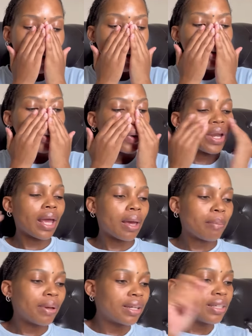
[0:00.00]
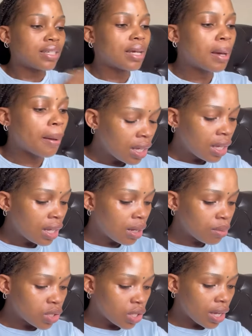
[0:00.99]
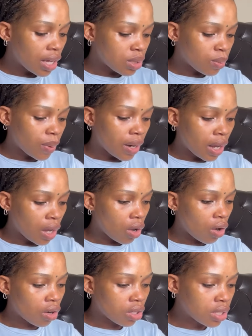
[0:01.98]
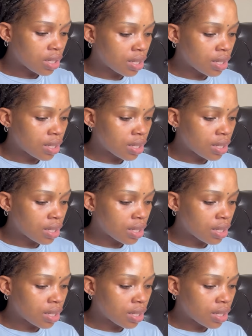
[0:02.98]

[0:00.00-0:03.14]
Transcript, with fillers: look what happened Let me show you guys what i got